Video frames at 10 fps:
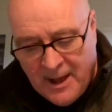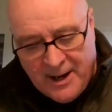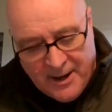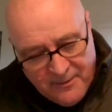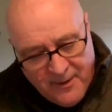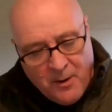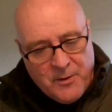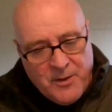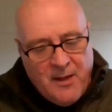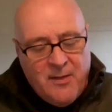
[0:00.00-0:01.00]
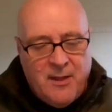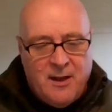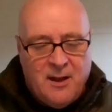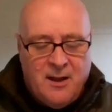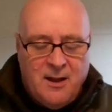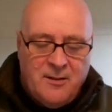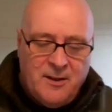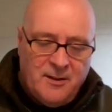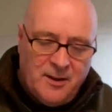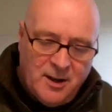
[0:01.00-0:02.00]
And in fact, within the
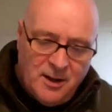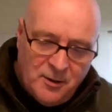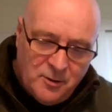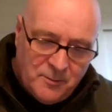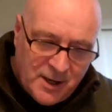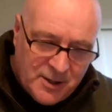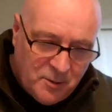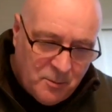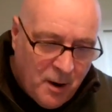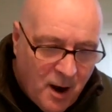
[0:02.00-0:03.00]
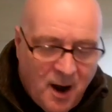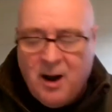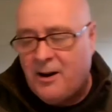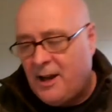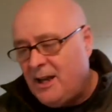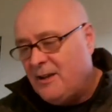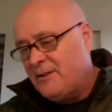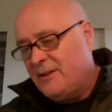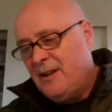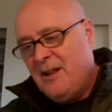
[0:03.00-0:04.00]
Cairngorm National Park,
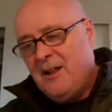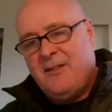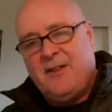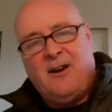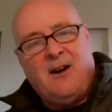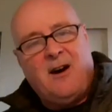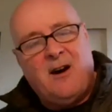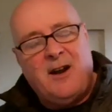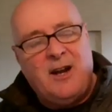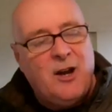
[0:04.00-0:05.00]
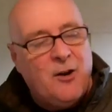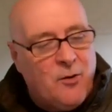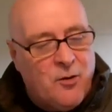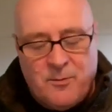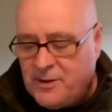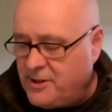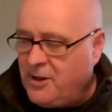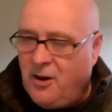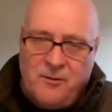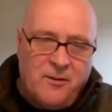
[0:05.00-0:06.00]
even, there are enormous
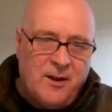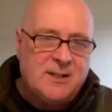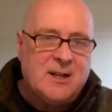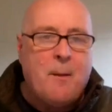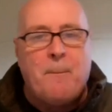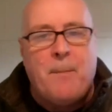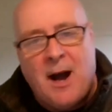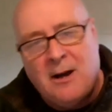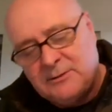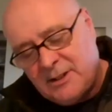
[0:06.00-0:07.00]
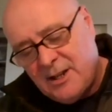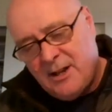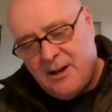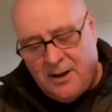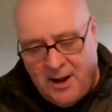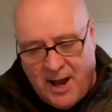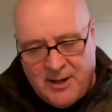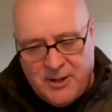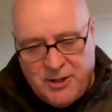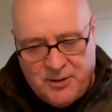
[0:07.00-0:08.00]
conflicts about
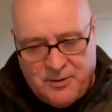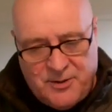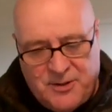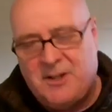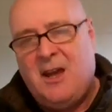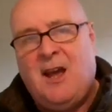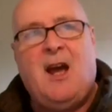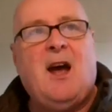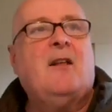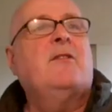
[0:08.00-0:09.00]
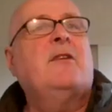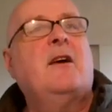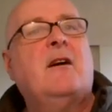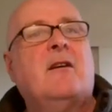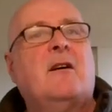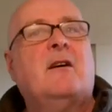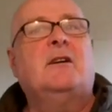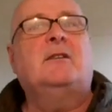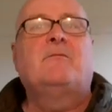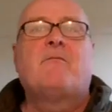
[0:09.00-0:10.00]
land use, and there
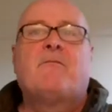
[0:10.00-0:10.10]
are